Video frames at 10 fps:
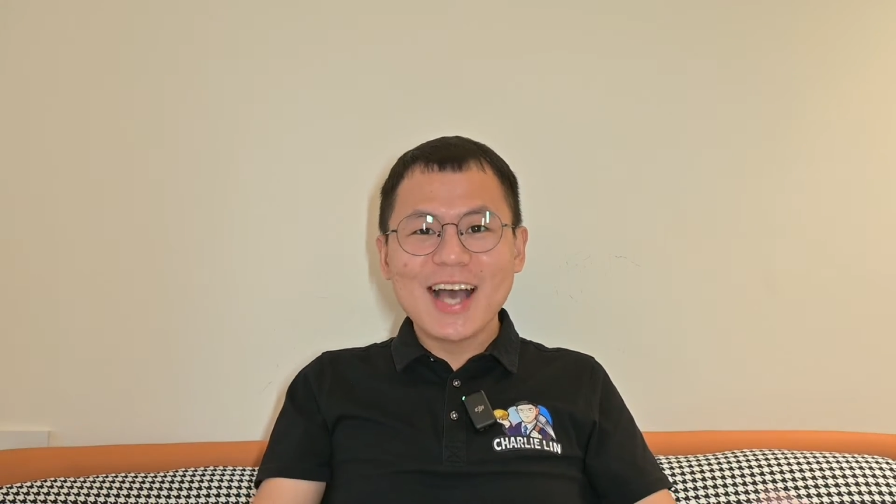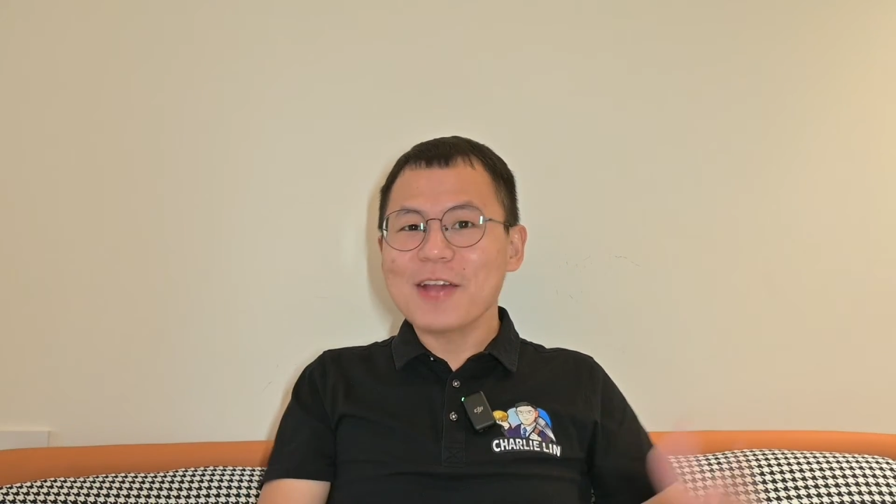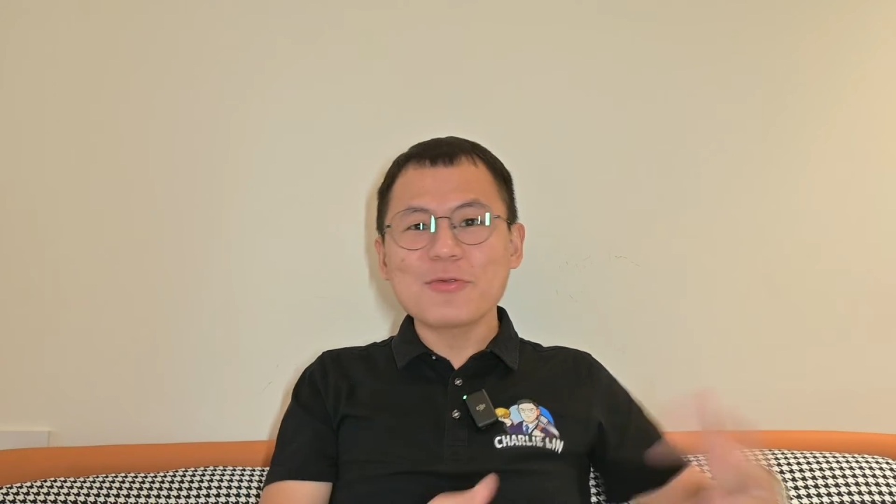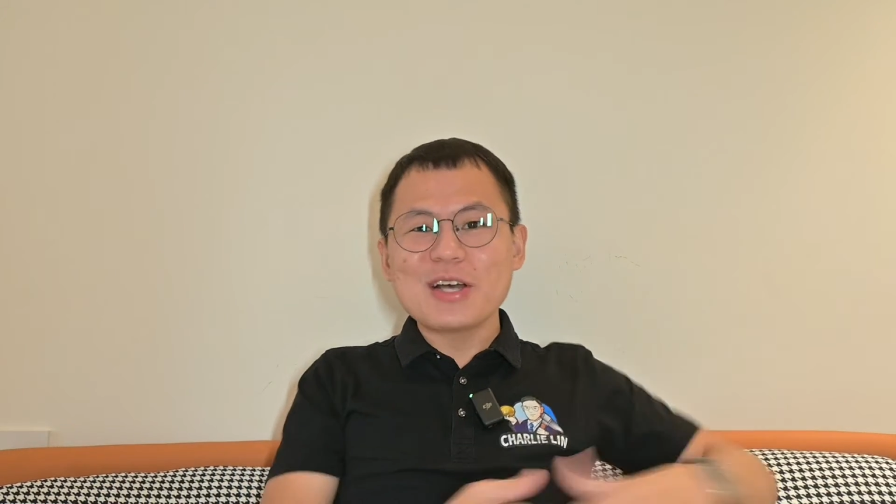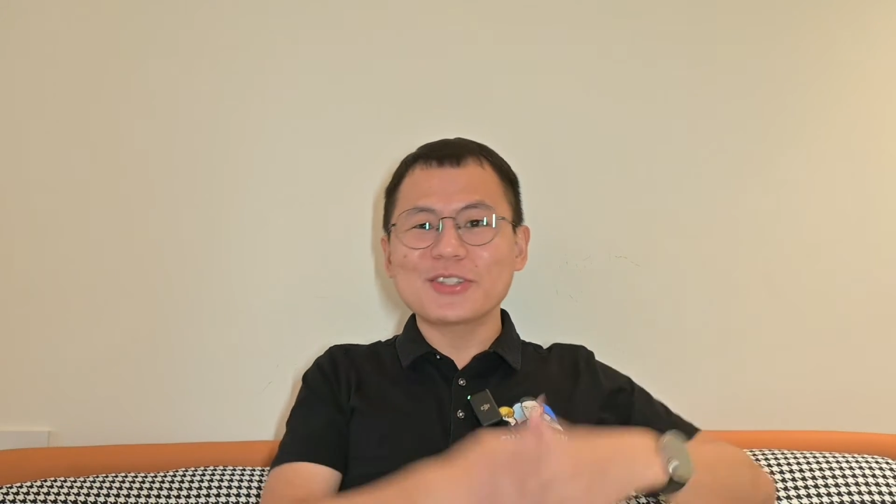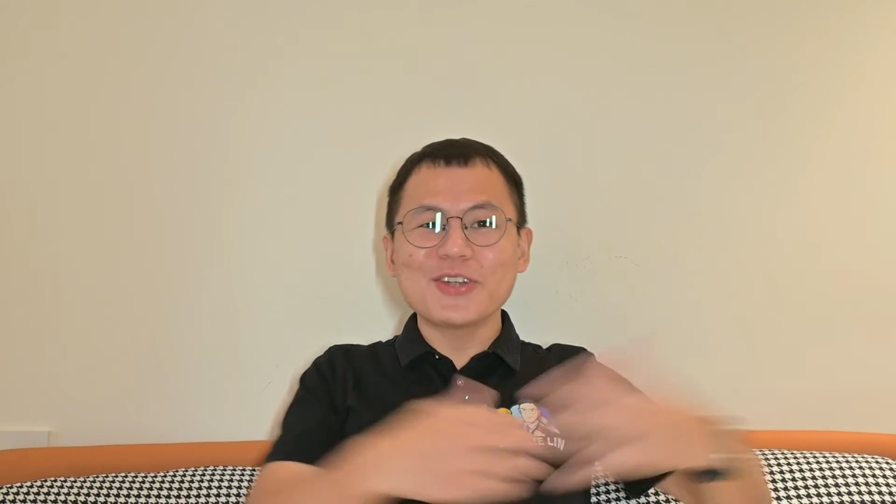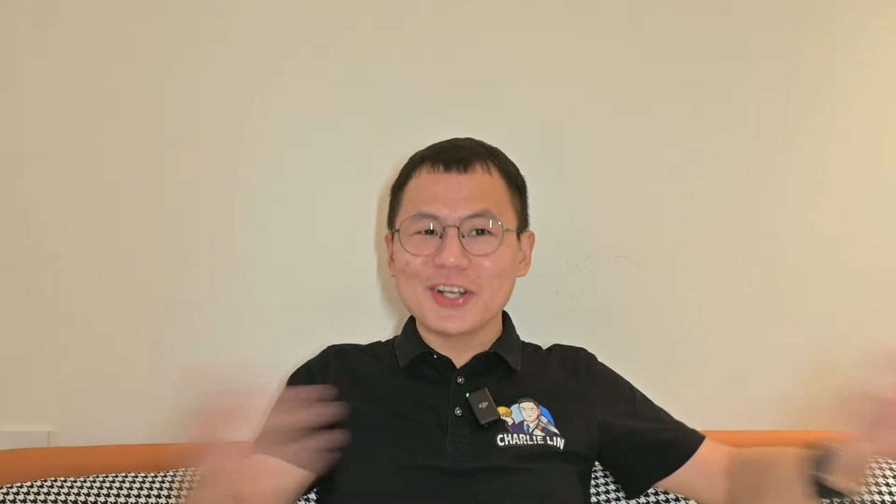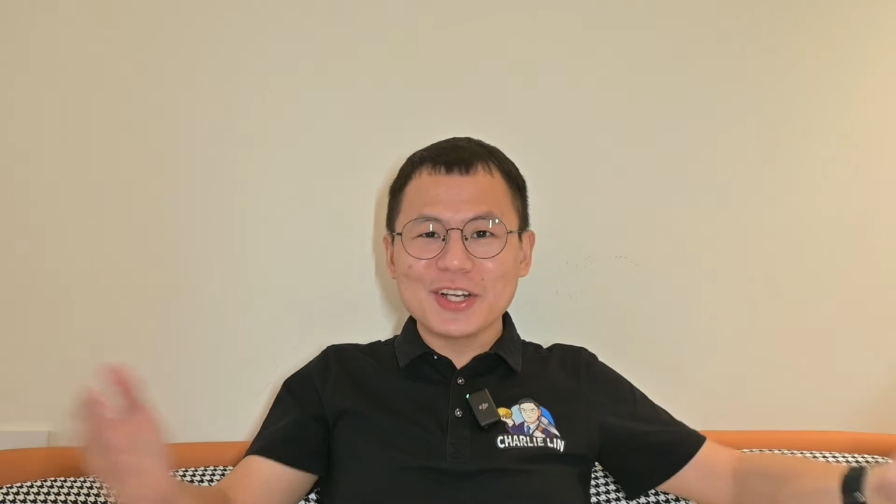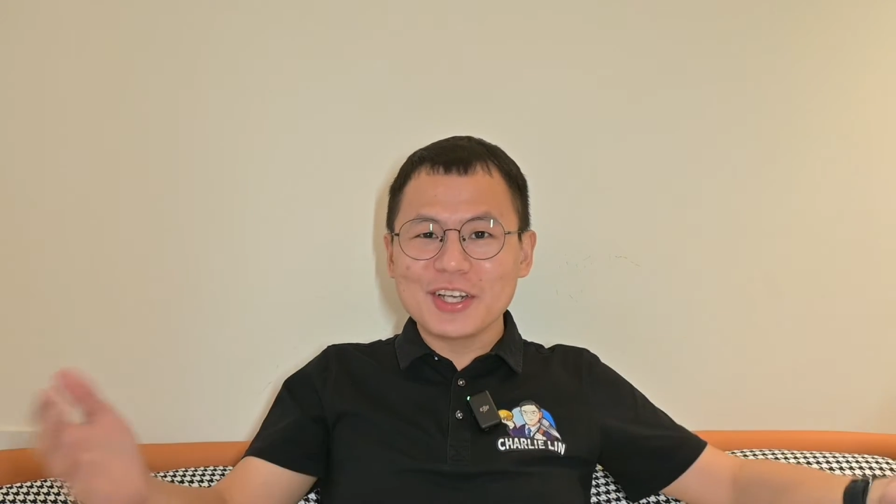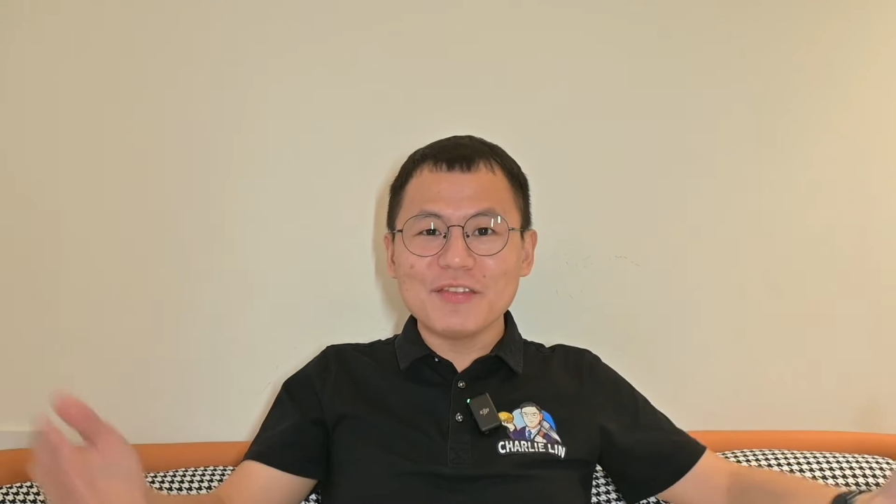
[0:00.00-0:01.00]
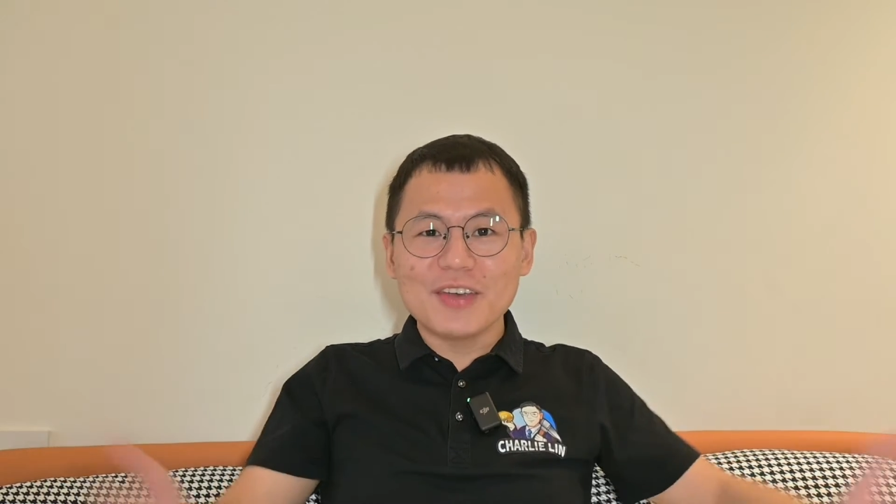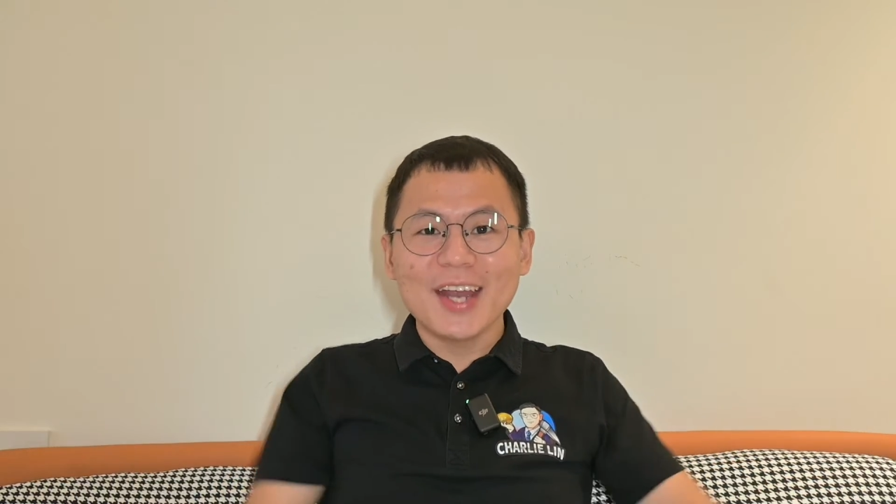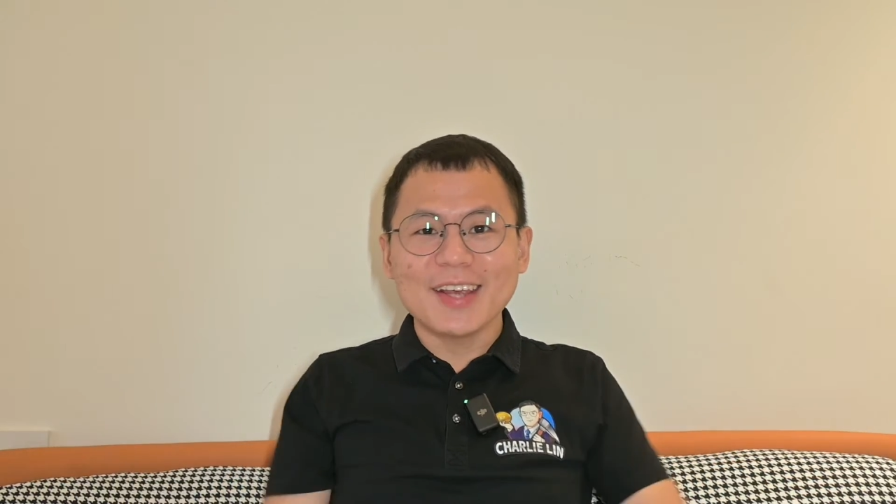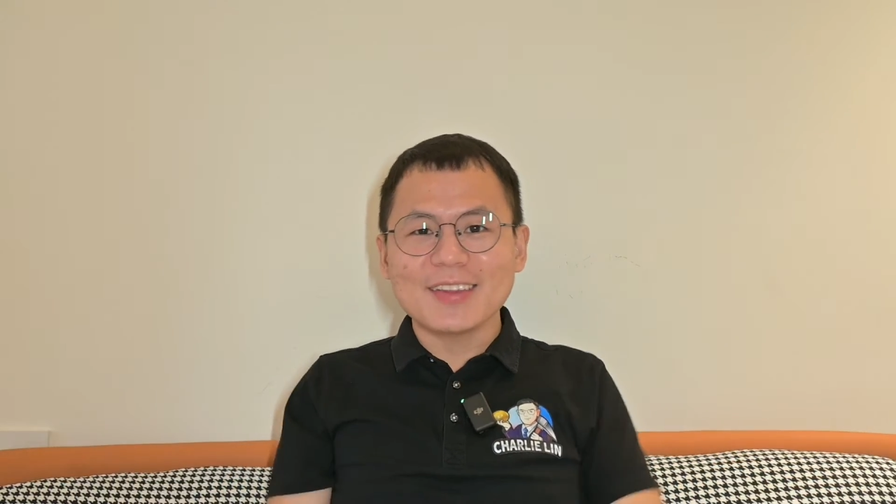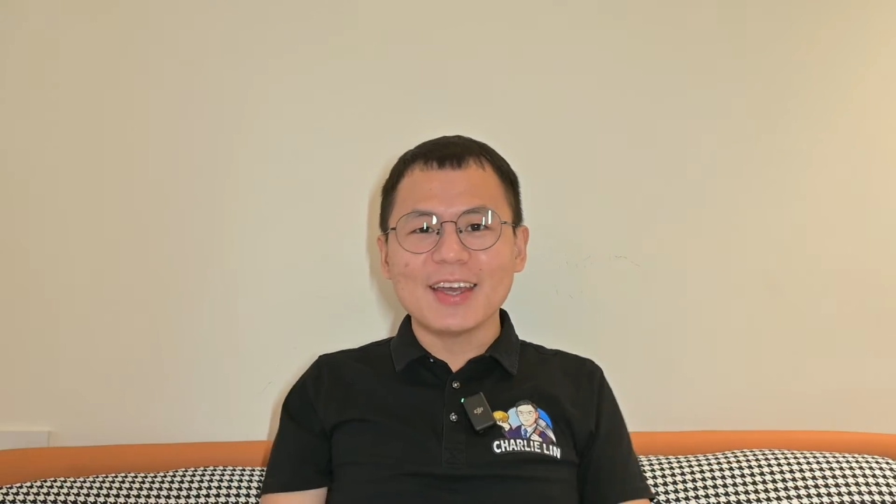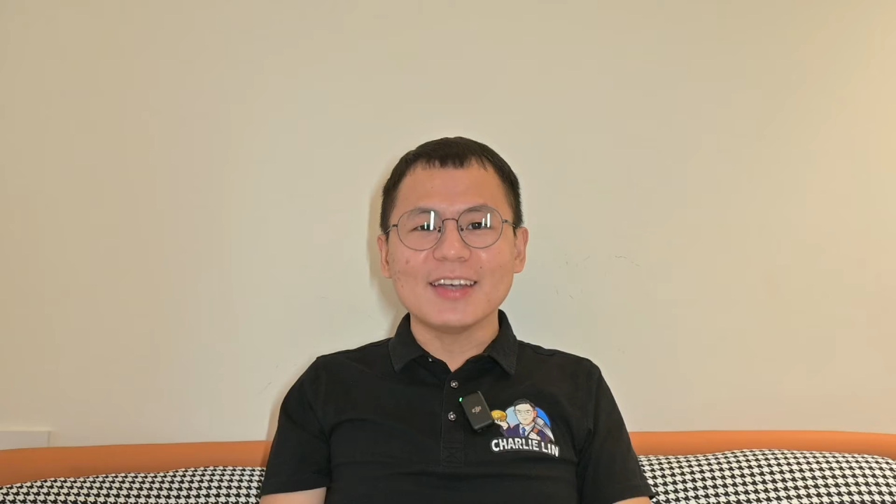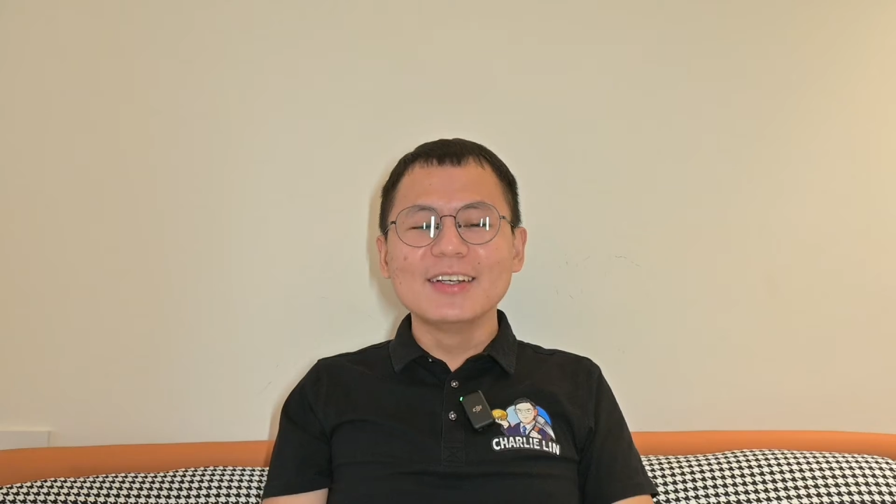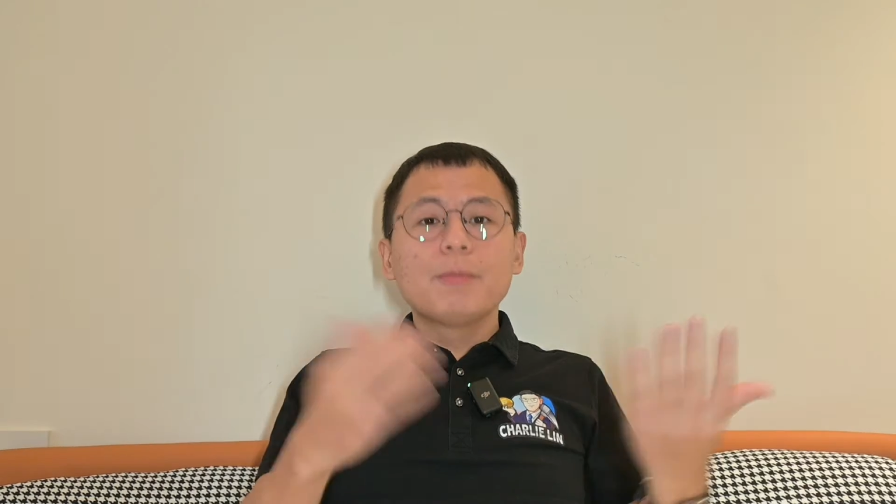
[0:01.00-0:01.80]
otherwise they're not going to give you anything.